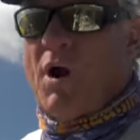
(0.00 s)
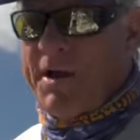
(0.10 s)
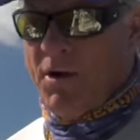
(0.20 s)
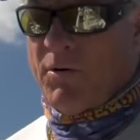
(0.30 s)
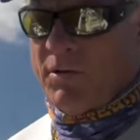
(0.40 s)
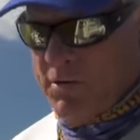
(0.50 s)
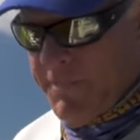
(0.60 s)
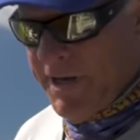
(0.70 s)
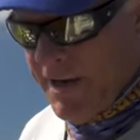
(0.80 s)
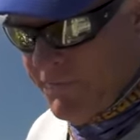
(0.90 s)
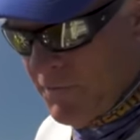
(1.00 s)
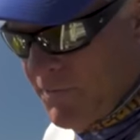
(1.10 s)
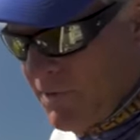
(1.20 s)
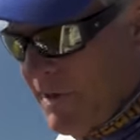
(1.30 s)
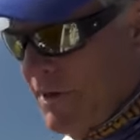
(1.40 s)
Probably go a little bit heavier
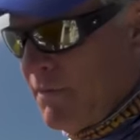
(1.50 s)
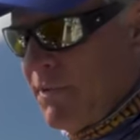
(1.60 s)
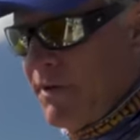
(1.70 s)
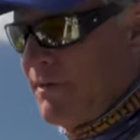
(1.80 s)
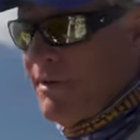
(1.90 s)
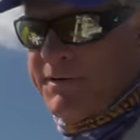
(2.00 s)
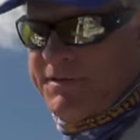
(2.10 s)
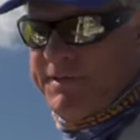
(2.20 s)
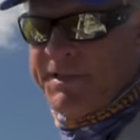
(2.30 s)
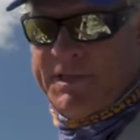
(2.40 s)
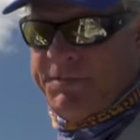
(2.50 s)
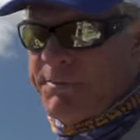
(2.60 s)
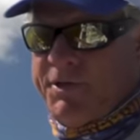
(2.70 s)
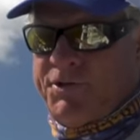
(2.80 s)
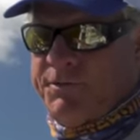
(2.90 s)
with a leader, but they seem
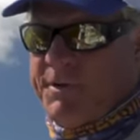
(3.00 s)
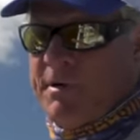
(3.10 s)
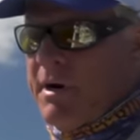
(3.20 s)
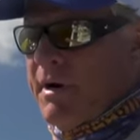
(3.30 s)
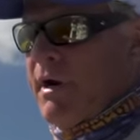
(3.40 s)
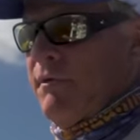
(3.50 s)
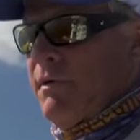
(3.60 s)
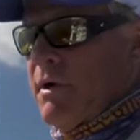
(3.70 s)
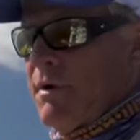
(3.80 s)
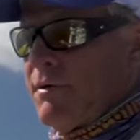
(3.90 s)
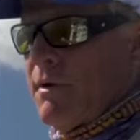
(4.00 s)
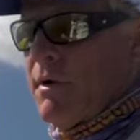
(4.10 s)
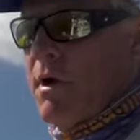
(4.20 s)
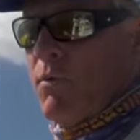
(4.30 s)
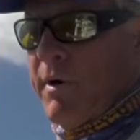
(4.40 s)
to be chewing it right now and not, uh,
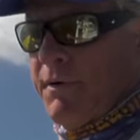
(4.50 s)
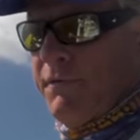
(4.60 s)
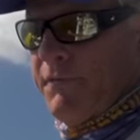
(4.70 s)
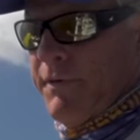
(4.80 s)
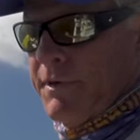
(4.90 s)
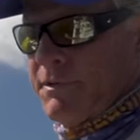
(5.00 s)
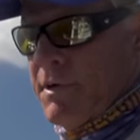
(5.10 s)
not wearing through it.